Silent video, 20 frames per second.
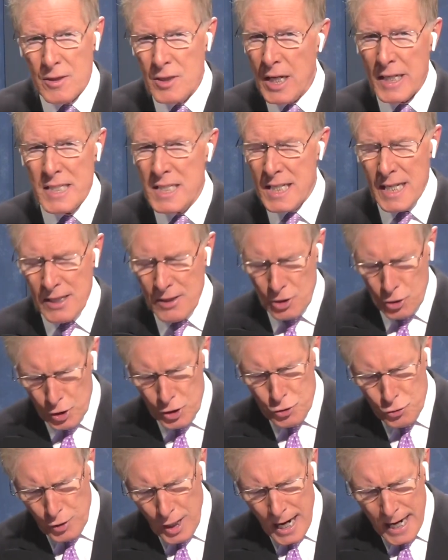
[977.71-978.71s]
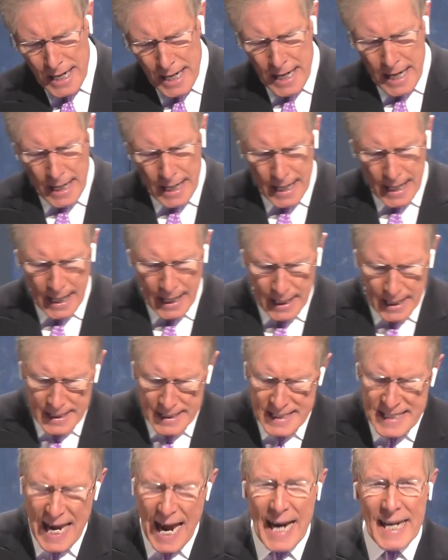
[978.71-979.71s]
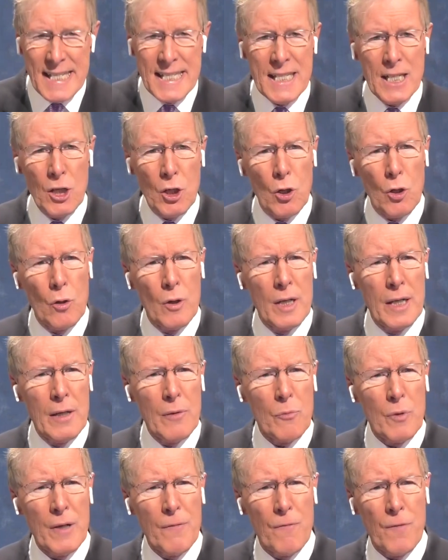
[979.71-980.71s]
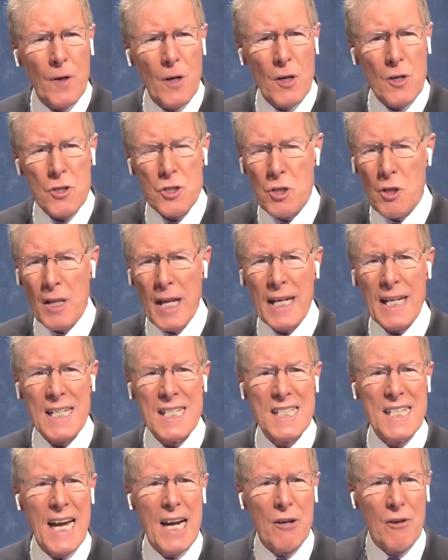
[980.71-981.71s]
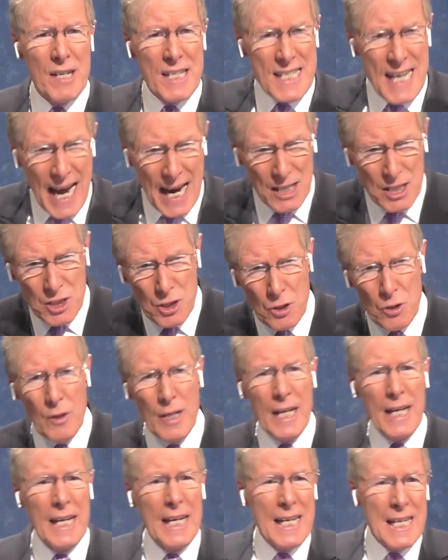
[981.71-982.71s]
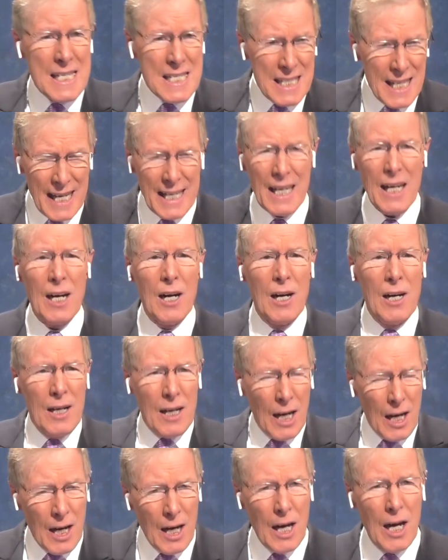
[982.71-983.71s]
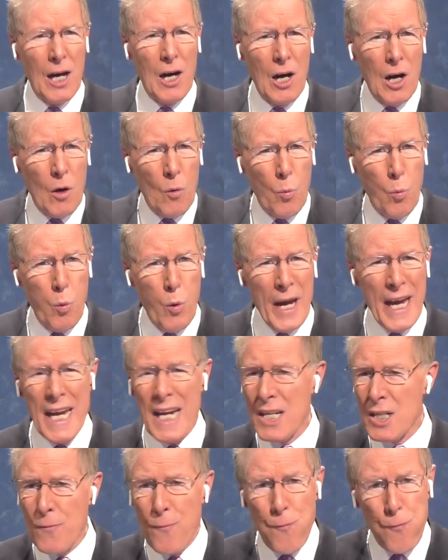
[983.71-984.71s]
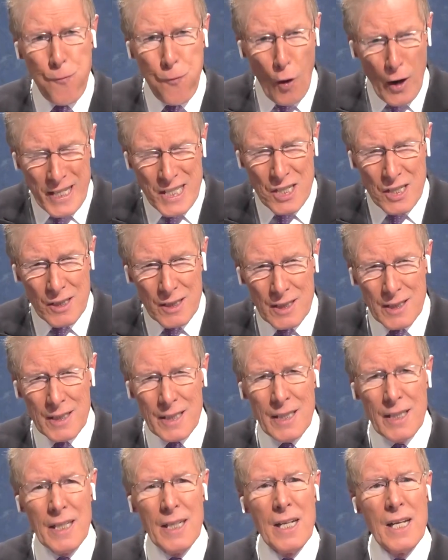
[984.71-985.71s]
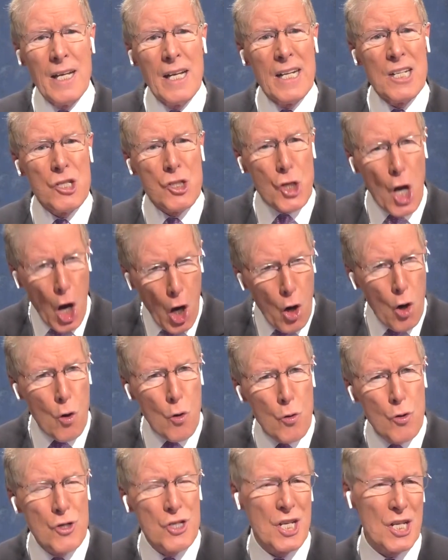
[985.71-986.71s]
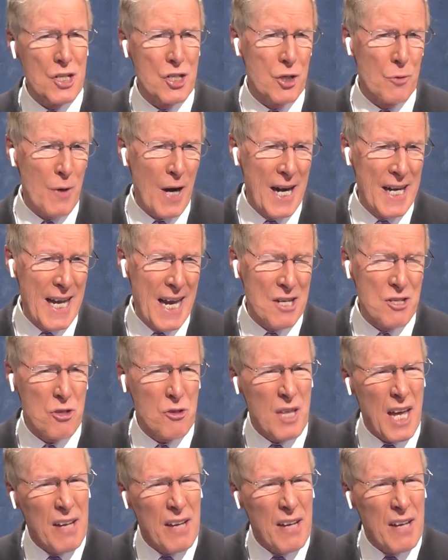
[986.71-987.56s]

Not teeth. Good try. Uh, dactyl refers to like a pterodactyl is like a, a, a winged foot. Toes is the right answer.